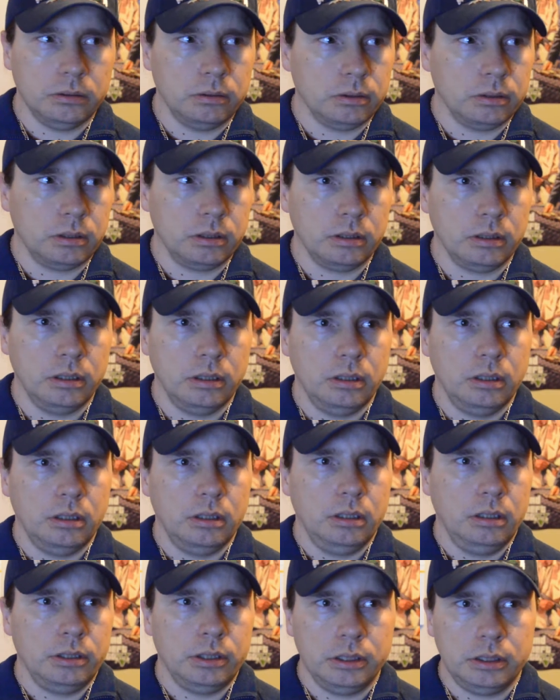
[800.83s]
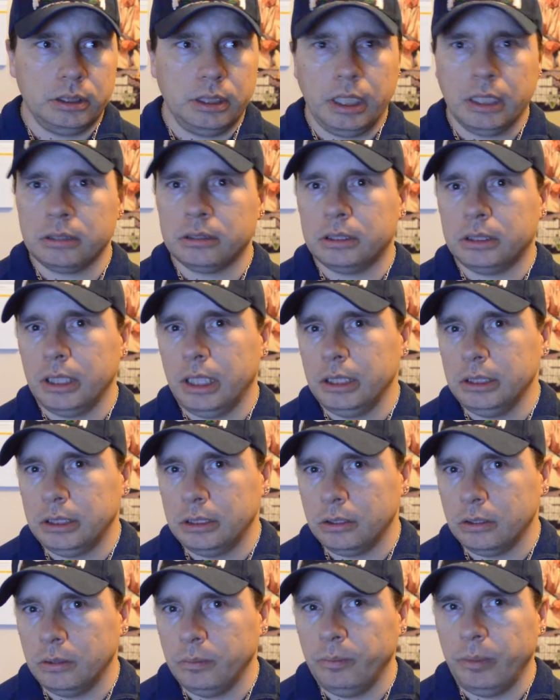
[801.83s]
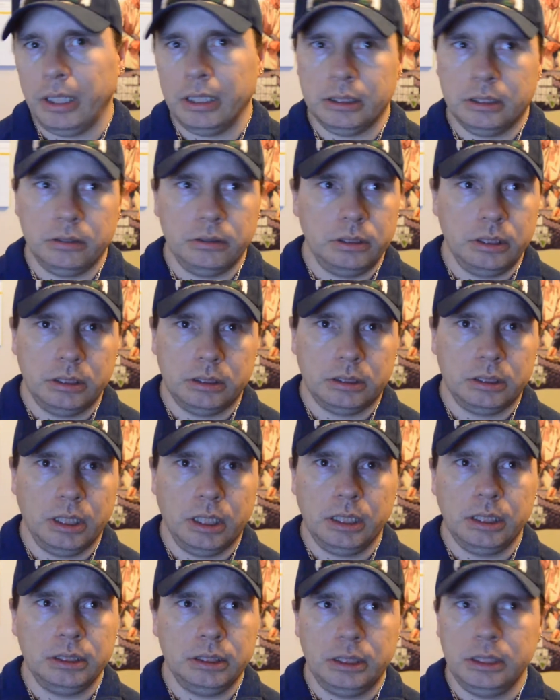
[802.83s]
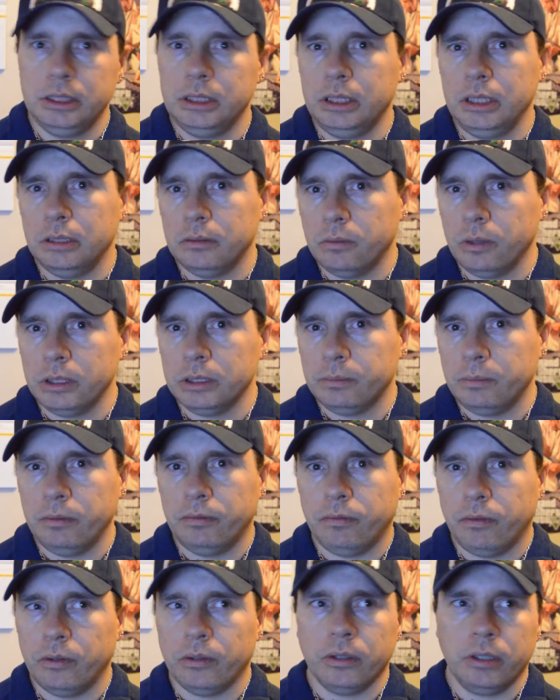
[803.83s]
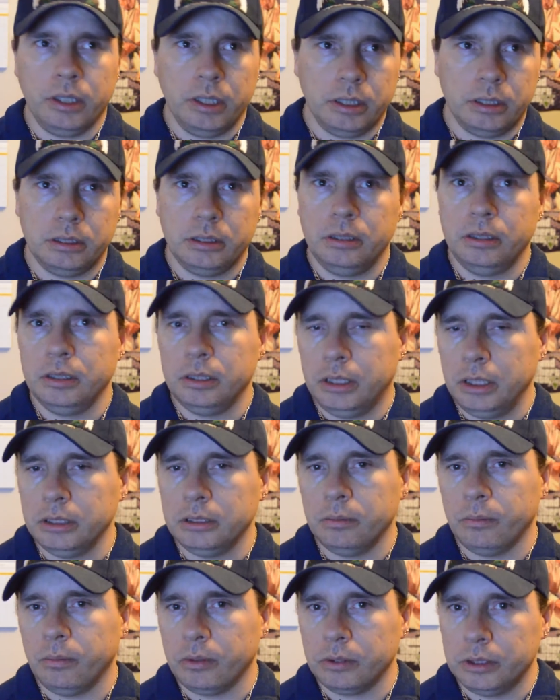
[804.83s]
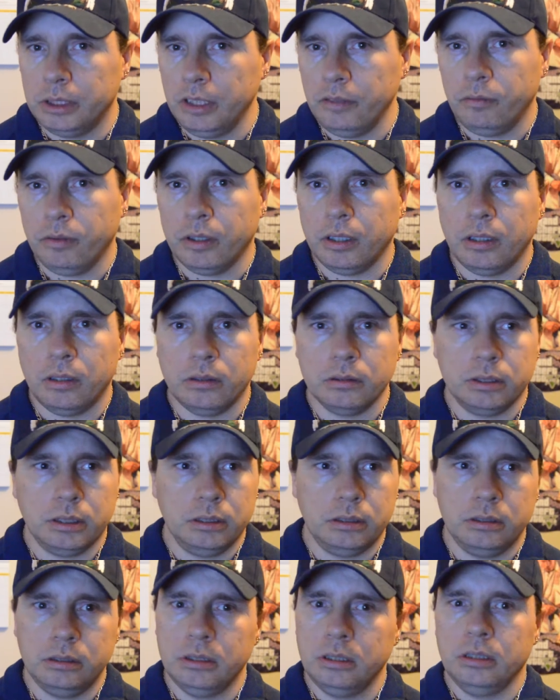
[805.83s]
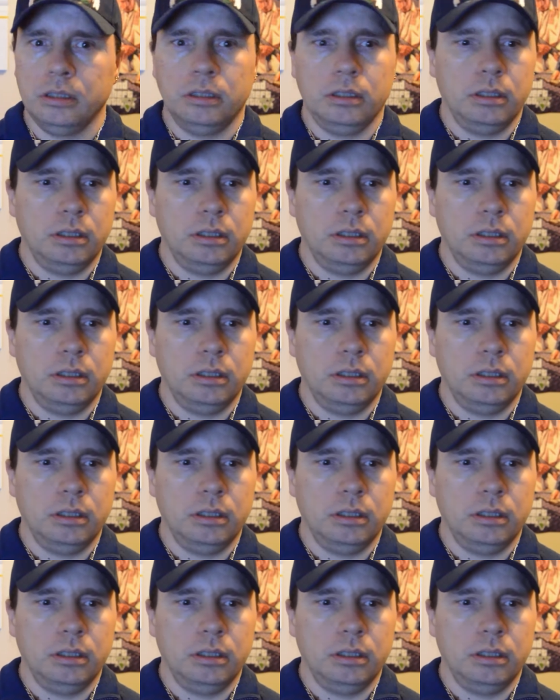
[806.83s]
or used to exercise and going back to it, and it's not as easy as it was before, and things are more difficult, and